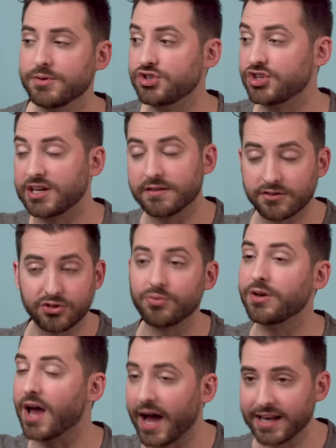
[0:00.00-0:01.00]
Machines do
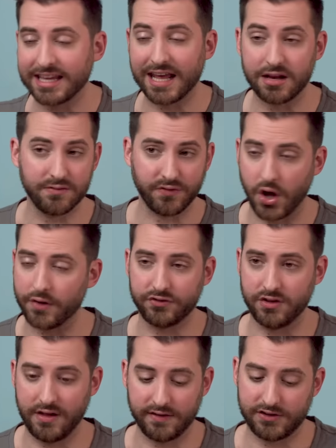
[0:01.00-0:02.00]
not get
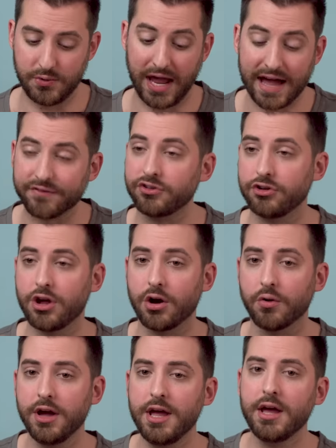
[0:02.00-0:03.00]
involved in this. You have to
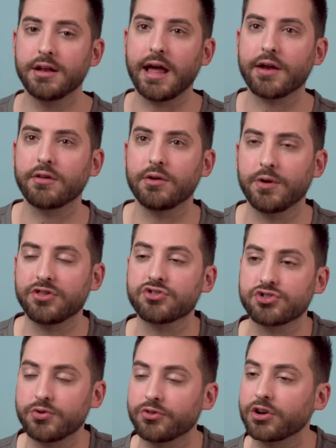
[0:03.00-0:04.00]
know not only what the
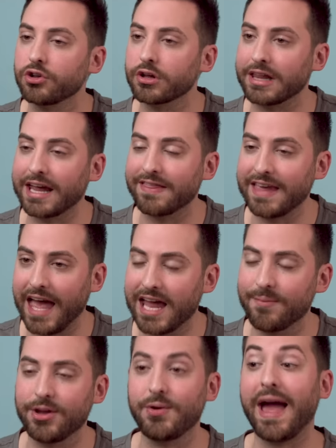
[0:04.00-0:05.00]
shoe's gonna look like at the
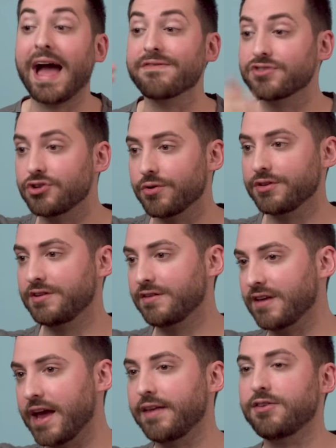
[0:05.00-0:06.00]
end, but you have to know the
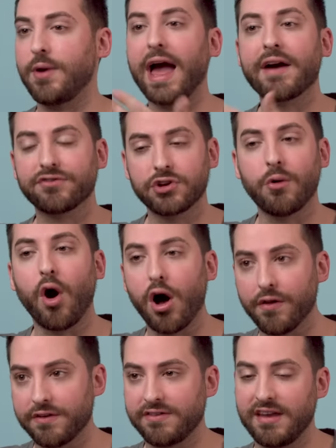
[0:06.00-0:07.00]
designs. You have to know
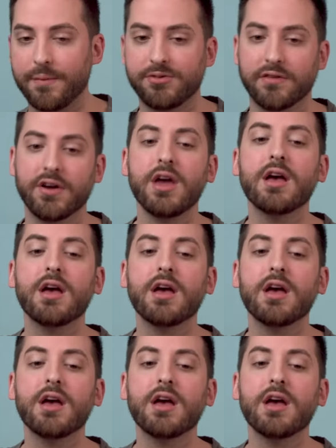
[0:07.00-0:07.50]
all the steps of